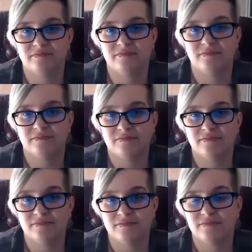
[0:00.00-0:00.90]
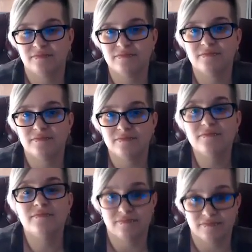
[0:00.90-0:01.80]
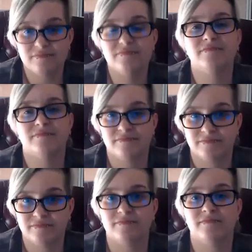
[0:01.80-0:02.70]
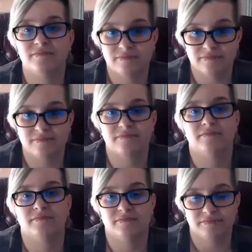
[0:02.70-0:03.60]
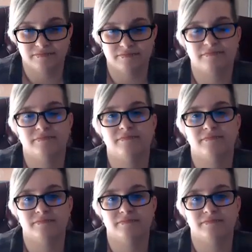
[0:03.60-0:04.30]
[no speech]